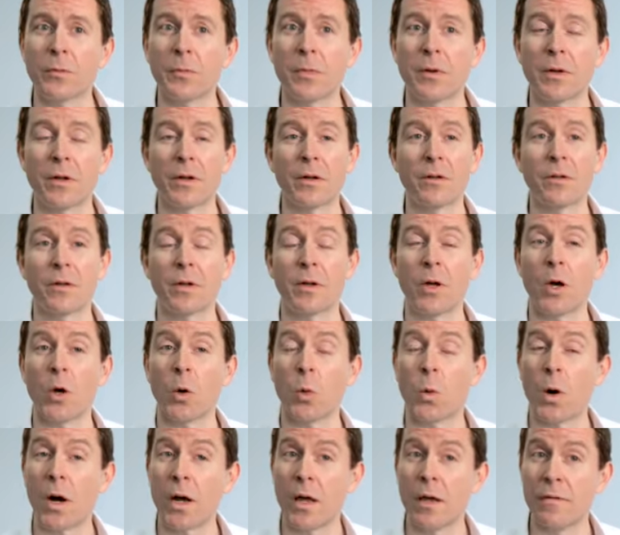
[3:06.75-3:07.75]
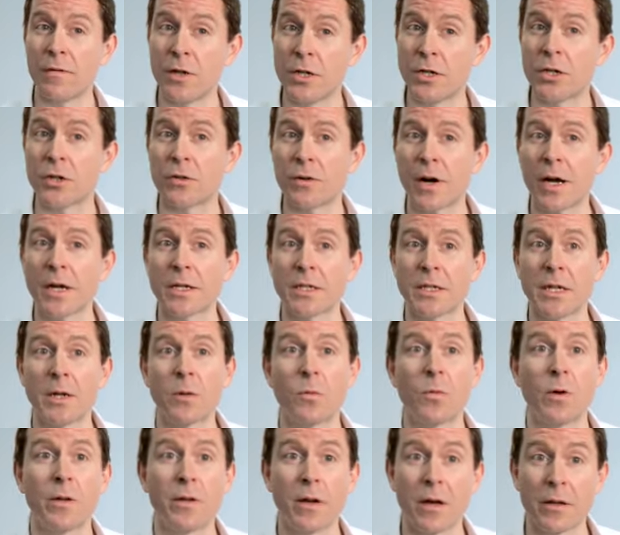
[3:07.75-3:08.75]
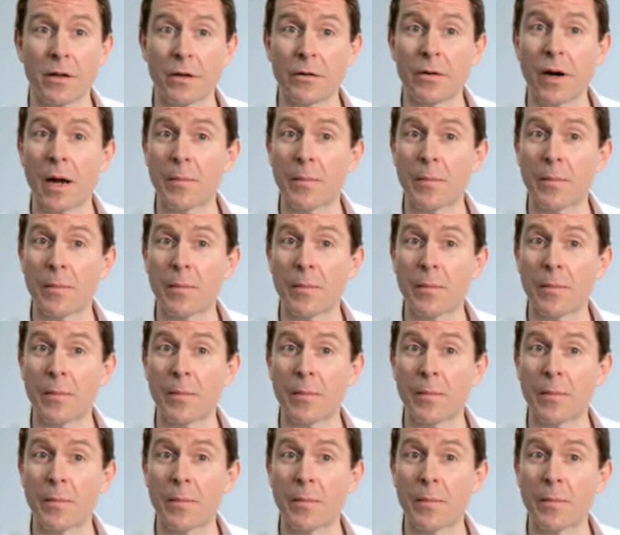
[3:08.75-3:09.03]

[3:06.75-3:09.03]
but as a way of interacting with other